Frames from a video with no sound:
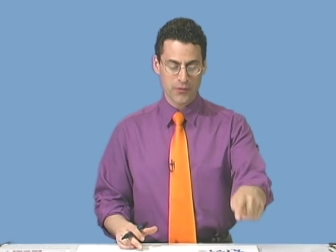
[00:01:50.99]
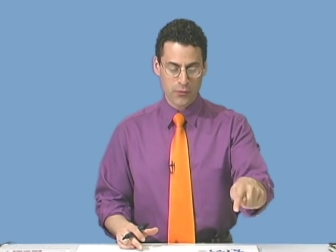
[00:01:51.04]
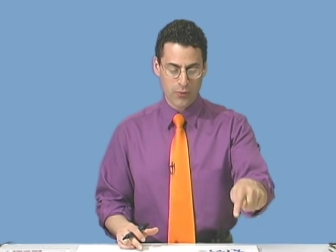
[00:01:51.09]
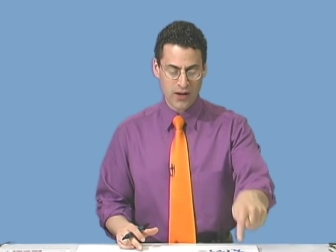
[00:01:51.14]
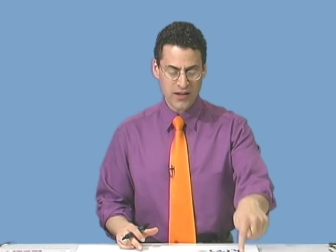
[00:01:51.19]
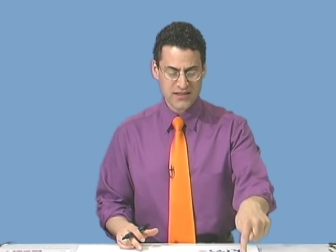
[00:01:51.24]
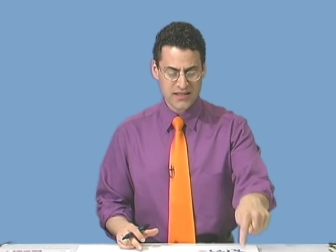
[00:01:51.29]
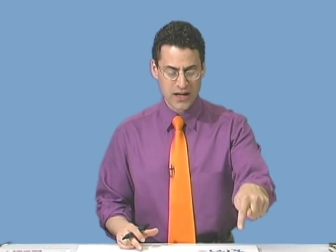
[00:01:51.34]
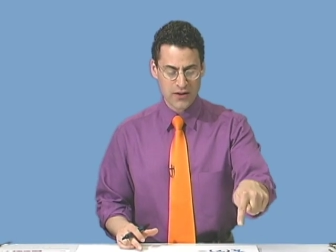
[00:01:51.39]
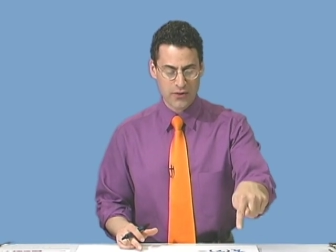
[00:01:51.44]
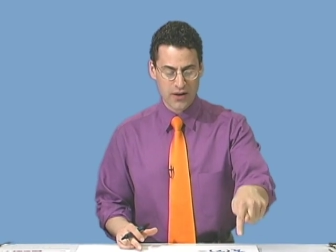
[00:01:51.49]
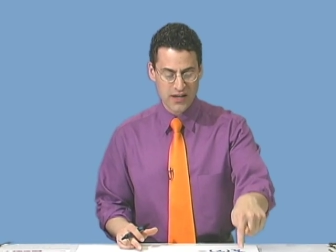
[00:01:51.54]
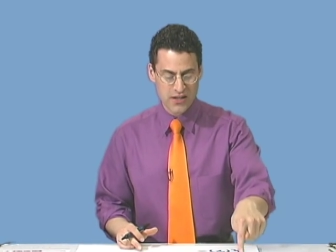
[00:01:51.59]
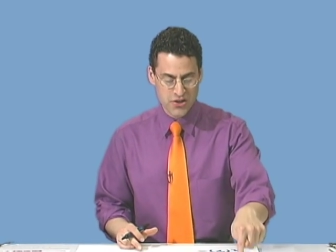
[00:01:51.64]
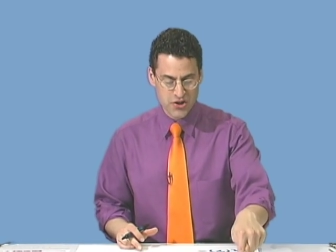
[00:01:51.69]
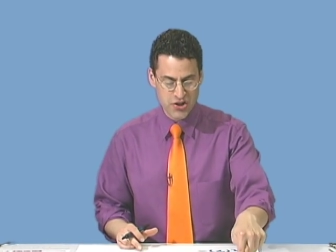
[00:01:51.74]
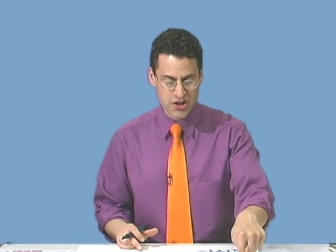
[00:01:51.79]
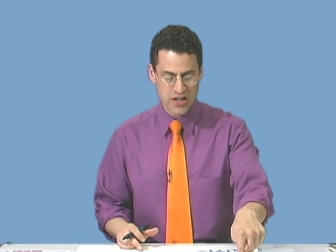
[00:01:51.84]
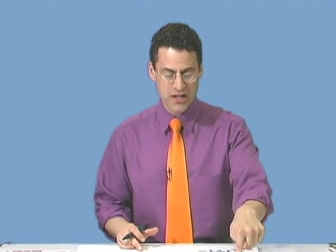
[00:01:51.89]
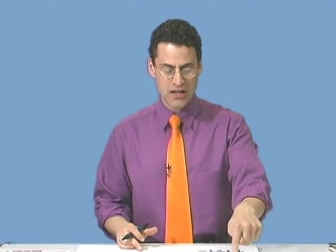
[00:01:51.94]
Once I
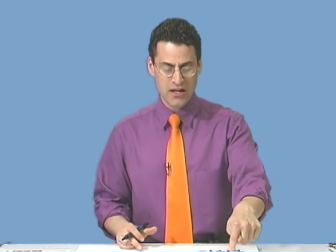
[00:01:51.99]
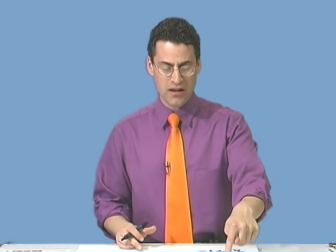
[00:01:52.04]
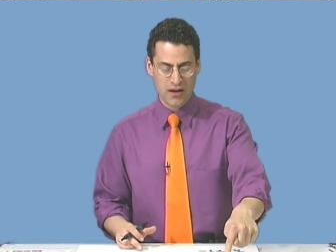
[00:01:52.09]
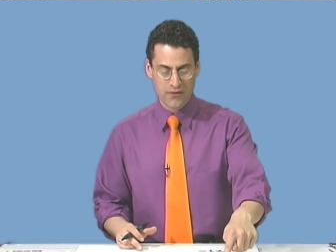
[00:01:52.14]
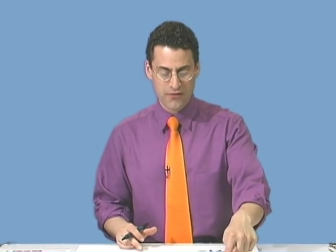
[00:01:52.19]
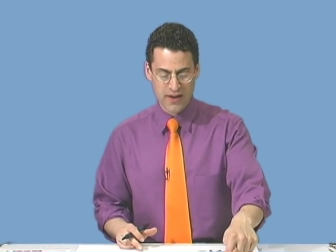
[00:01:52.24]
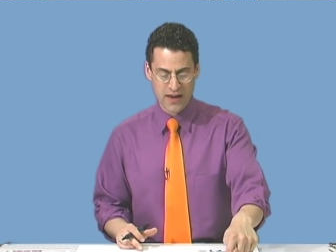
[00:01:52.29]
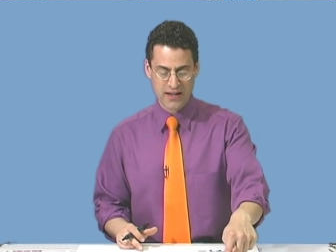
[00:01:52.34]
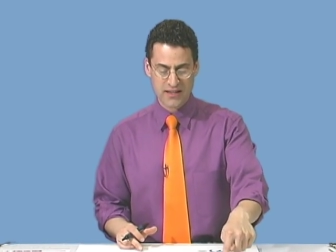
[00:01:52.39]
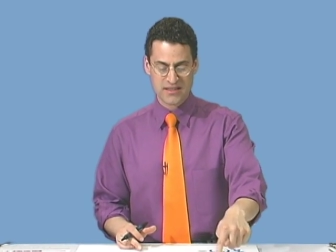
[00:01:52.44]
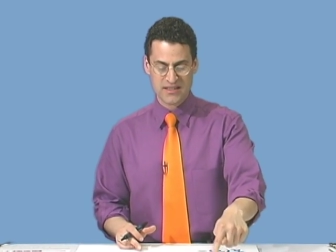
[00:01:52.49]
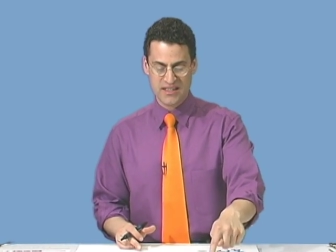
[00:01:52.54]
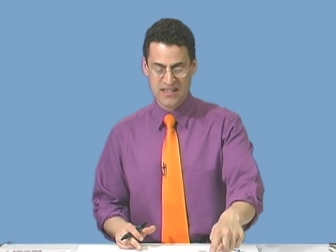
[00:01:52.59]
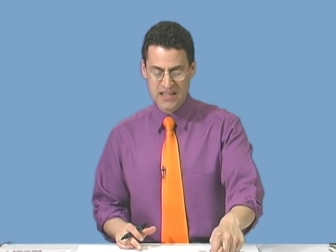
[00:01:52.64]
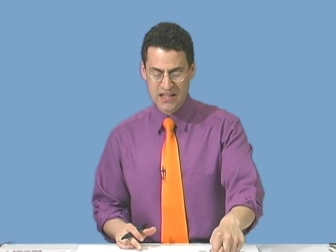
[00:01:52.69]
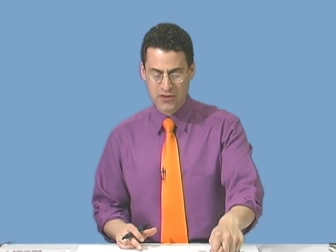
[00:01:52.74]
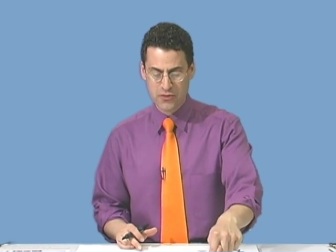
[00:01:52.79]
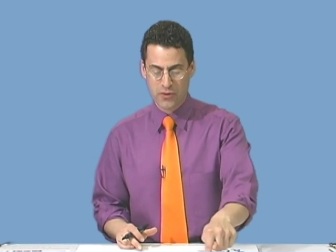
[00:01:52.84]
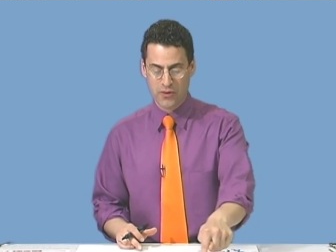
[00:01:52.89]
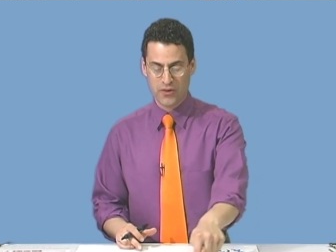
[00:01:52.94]
write g of x
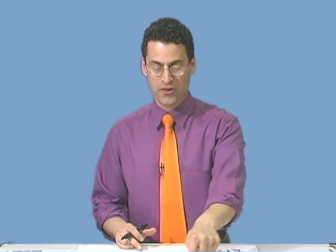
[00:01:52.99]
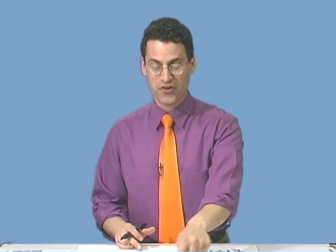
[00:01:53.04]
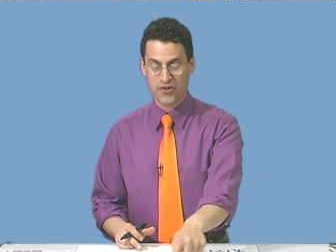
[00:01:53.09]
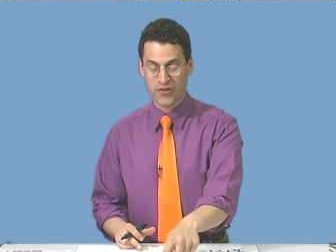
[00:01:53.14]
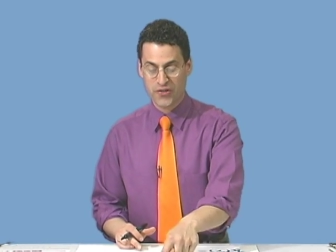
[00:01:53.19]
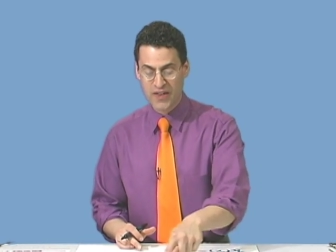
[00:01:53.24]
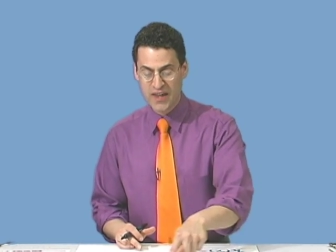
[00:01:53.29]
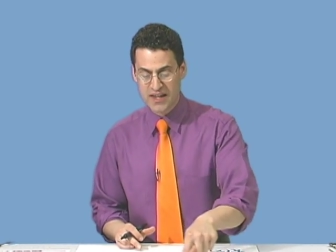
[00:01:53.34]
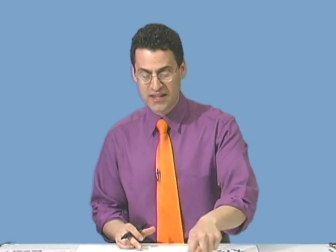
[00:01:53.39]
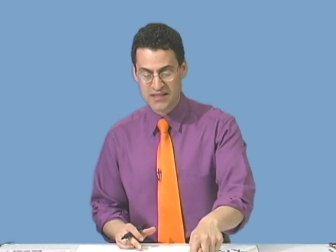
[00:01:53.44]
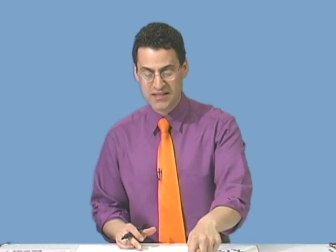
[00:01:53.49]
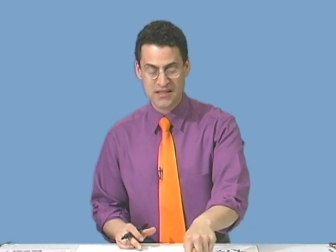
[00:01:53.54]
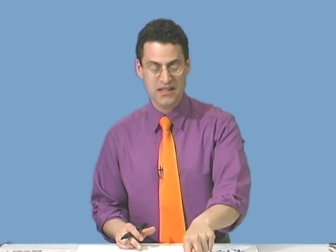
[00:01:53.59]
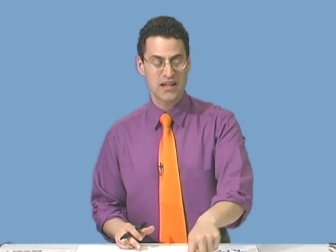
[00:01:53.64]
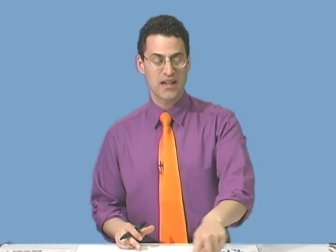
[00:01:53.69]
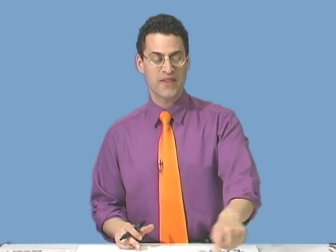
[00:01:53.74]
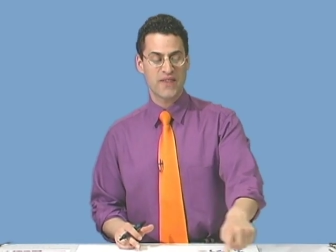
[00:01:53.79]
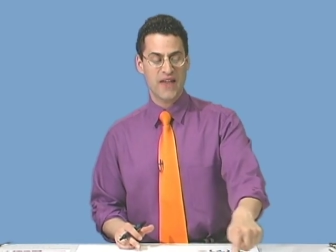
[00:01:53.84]
equals this,